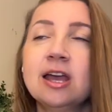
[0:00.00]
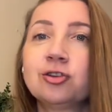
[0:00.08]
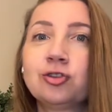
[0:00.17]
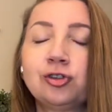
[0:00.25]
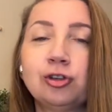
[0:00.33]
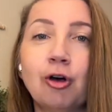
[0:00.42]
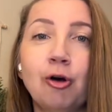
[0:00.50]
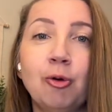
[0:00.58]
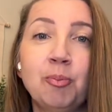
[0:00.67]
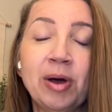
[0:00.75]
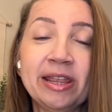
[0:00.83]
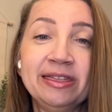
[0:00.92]
So,
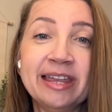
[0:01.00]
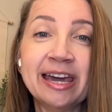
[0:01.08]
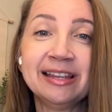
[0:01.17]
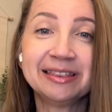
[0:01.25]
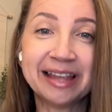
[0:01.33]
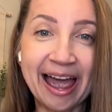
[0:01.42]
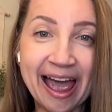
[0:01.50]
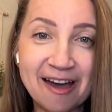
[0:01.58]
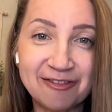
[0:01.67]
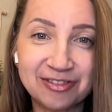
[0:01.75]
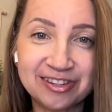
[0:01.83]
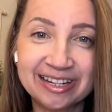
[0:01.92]
but they
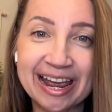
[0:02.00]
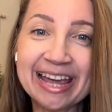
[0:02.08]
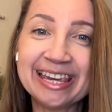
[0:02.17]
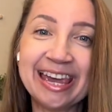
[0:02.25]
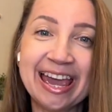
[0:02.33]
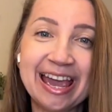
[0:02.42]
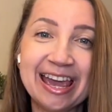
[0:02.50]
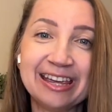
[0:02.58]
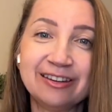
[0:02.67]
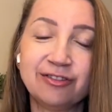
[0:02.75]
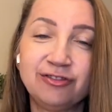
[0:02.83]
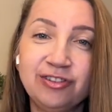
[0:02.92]
left
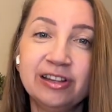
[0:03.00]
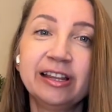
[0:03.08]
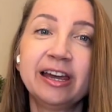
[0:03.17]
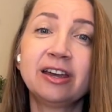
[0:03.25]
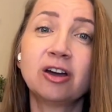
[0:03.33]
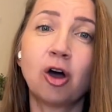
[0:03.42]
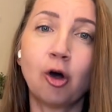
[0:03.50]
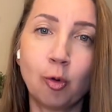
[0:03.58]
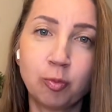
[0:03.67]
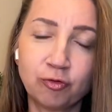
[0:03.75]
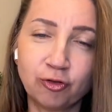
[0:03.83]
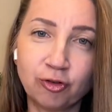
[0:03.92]
again feeling
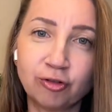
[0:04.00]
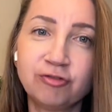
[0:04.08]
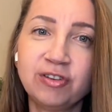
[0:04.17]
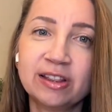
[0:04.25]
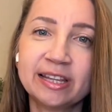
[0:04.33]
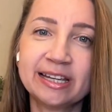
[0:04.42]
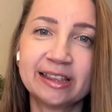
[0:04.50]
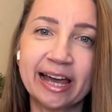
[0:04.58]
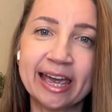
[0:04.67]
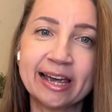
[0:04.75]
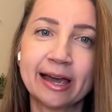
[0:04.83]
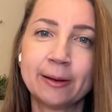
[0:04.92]
hopeful, feeling
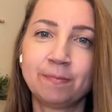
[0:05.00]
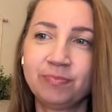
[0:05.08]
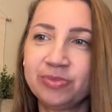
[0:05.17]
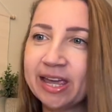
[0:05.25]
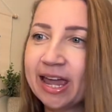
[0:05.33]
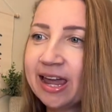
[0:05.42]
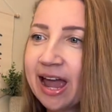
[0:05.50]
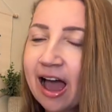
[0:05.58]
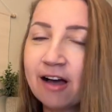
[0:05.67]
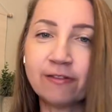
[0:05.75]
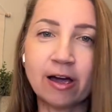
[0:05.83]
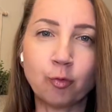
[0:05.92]
like they
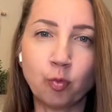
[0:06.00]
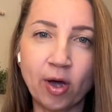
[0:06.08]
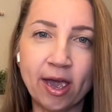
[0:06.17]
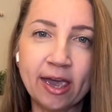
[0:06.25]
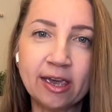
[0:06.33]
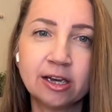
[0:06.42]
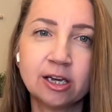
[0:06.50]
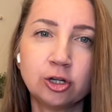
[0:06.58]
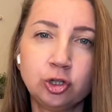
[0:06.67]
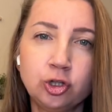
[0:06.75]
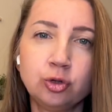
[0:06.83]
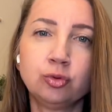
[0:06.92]
have a way
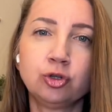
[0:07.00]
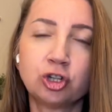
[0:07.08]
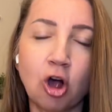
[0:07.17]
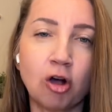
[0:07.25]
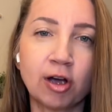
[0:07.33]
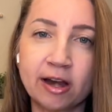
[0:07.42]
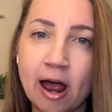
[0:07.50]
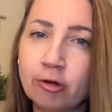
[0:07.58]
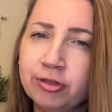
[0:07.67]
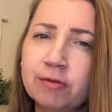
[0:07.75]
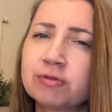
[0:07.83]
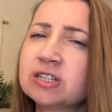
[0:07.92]
to talk it
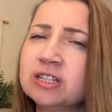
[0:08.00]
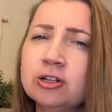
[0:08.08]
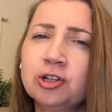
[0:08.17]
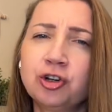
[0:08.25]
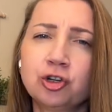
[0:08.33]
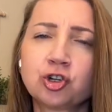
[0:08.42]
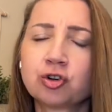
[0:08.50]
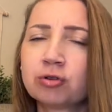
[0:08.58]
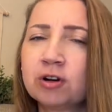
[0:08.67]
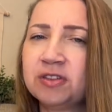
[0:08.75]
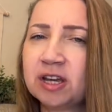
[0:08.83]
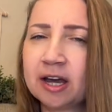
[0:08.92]
out. They were still not sure
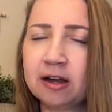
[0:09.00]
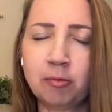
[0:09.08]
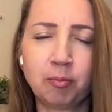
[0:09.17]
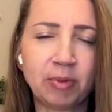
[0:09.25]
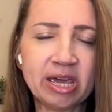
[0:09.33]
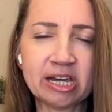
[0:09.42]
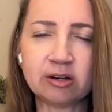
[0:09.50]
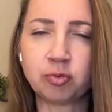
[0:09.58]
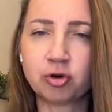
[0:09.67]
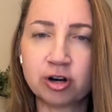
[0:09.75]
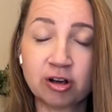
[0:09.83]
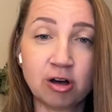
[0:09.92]
if they're gonna make it
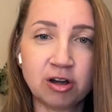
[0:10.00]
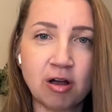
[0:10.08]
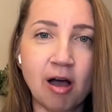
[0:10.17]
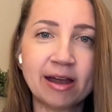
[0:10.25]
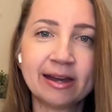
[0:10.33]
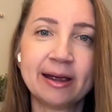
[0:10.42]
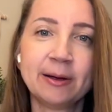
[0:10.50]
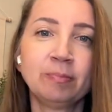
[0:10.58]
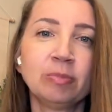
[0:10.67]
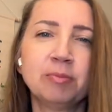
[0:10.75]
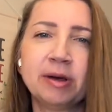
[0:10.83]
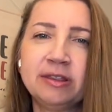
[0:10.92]
work or not,
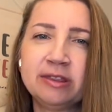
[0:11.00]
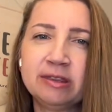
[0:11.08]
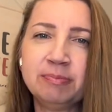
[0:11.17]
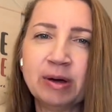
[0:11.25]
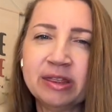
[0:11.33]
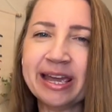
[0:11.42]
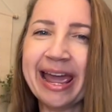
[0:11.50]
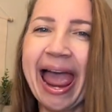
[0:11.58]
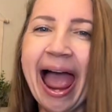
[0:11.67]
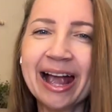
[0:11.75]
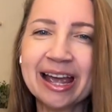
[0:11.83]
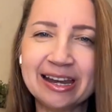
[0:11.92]
but the
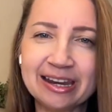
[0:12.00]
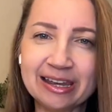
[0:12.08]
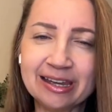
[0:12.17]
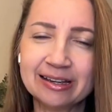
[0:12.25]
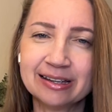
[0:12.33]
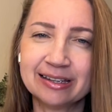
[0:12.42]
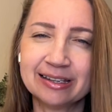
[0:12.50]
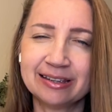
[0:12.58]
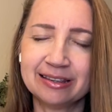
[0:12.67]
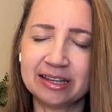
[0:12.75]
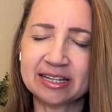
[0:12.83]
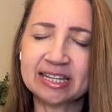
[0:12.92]
agony,
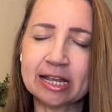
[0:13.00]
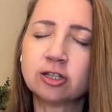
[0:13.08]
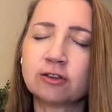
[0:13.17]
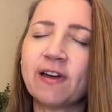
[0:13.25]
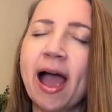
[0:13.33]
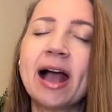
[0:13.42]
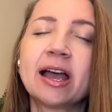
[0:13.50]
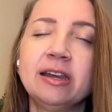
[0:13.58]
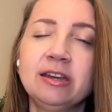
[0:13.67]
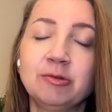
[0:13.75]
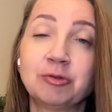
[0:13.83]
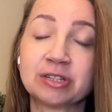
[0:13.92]
the sense of
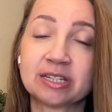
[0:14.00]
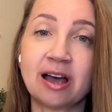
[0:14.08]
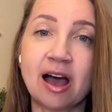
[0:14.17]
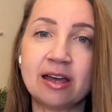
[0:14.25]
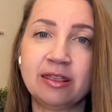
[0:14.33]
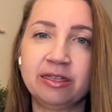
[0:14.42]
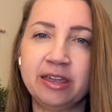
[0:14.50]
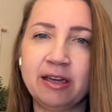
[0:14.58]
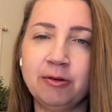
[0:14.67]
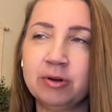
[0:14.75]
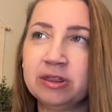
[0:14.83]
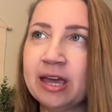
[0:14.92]
agony was gone.
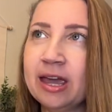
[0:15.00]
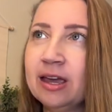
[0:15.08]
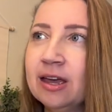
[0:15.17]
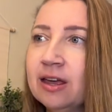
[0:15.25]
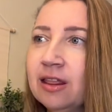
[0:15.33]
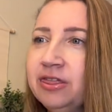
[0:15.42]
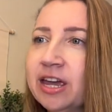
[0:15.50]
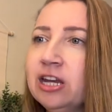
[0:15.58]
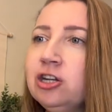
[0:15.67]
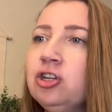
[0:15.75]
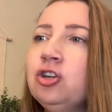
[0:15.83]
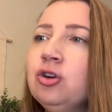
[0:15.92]
They
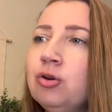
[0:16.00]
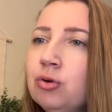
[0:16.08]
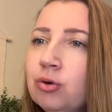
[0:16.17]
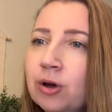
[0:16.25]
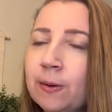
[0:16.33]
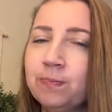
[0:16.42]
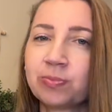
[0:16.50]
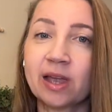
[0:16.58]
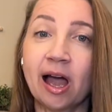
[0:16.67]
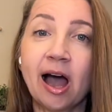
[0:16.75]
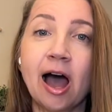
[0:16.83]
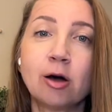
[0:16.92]
knew
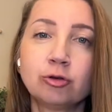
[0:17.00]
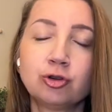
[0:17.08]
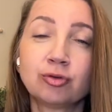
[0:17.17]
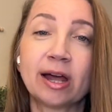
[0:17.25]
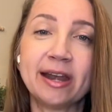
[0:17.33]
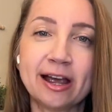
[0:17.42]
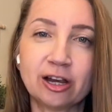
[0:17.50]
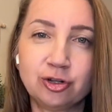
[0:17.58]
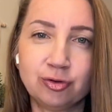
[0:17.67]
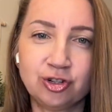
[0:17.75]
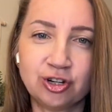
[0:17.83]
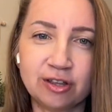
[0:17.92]
how to connect
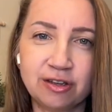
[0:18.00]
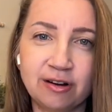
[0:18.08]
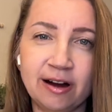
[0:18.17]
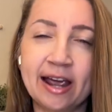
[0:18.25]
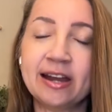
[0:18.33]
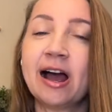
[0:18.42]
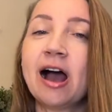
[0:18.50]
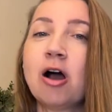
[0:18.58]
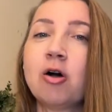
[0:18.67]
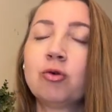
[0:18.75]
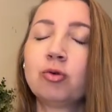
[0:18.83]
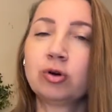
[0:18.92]
to each other and
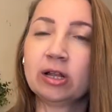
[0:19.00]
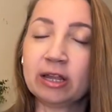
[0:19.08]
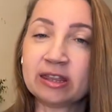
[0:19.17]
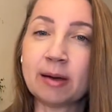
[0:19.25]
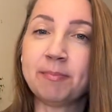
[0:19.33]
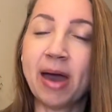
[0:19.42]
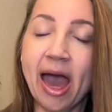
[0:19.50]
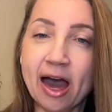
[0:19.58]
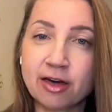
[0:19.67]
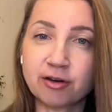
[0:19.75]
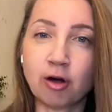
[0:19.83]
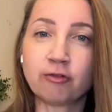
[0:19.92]
how, like, the
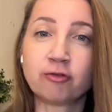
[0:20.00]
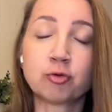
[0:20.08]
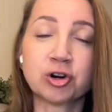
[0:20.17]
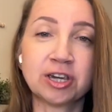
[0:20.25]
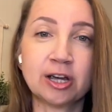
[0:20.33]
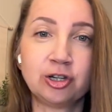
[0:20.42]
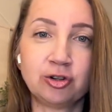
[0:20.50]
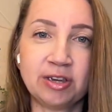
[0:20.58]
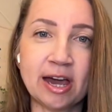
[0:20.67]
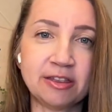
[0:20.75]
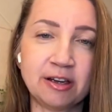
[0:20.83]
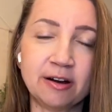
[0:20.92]
path of working
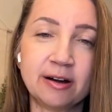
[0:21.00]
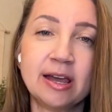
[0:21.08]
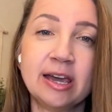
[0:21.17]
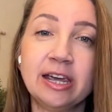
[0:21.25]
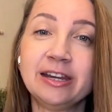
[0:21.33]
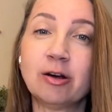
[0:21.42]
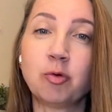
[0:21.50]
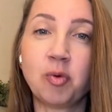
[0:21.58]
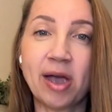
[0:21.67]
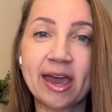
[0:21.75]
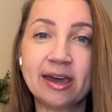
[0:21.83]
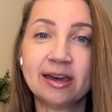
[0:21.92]
together in a
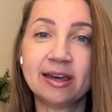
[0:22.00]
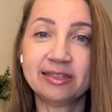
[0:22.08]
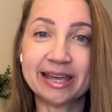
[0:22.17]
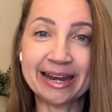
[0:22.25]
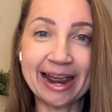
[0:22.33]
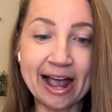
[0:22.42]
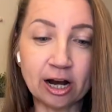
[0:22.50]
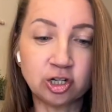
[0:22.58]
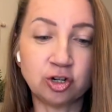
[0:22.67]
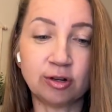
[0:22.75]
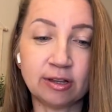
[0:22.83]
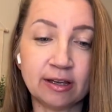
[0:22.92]
way that
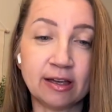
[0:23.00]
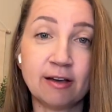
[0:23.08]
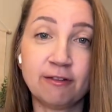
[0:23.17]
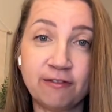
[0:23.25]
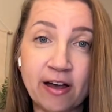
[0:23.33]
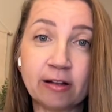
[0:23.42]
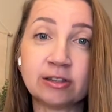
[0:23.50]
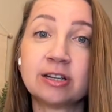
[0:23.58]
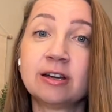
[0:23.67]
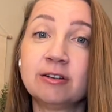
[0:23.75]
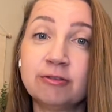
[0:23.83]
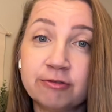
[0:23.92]
actually felt
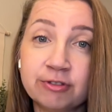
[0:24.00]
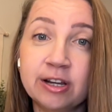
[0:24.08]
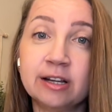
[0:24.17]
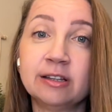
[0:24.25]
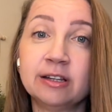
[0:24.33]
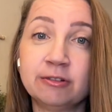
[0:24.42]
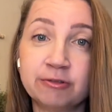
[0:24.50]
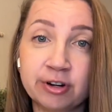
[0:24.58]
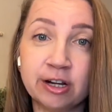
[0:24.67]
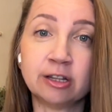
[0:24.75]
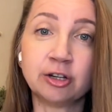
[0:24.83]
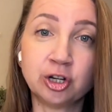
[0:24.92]
really,
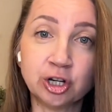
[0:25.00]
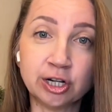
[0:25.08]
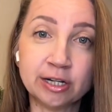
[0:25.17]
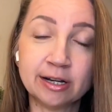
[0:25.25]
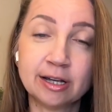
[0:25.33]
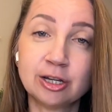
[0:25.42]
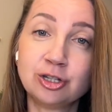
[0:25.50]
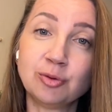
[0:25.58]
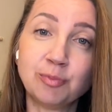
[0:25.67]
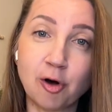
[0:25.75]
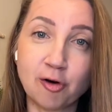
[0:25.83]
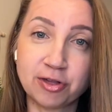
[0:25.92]
really good to
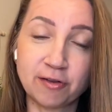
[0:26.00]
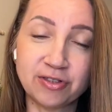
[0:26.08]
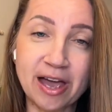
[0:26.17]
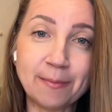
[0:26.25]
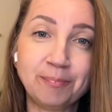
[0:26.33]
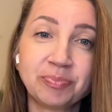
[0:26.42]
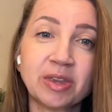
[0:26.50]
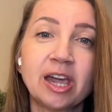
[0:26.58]
both of them.